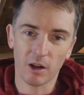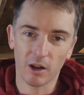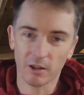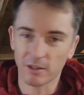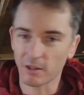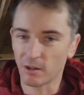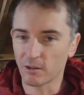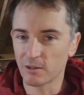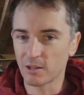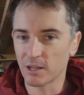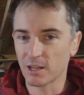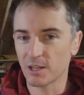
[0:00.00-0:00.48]
I
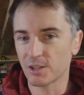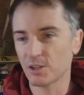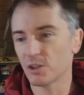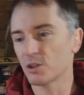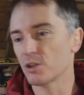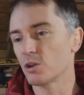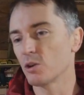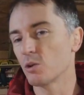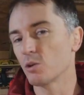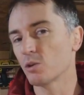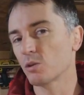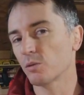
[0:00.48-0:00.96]
don't think it's a
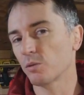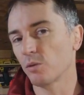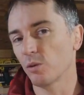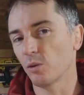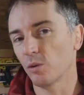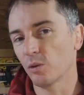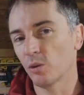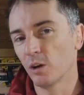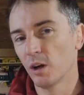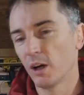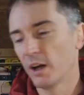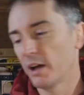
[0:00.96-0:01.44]

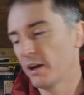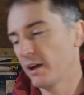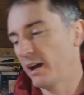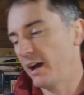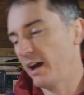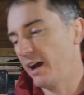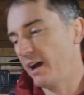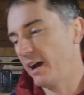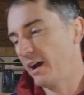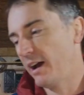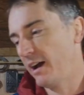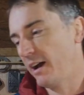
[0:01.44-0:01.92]
useful
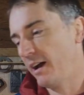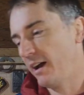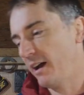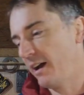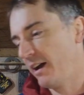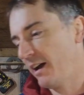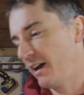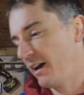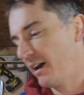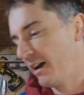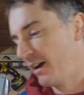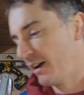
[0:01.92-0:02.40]

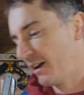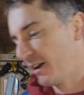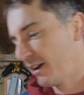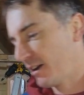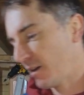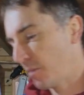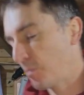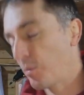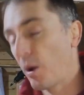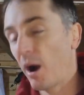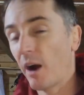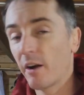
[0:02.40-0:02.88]

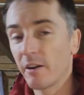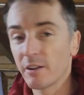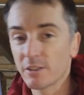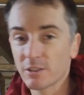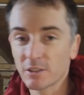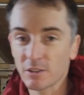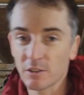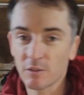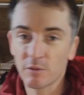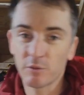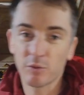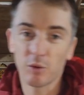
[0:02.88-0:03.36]
comparison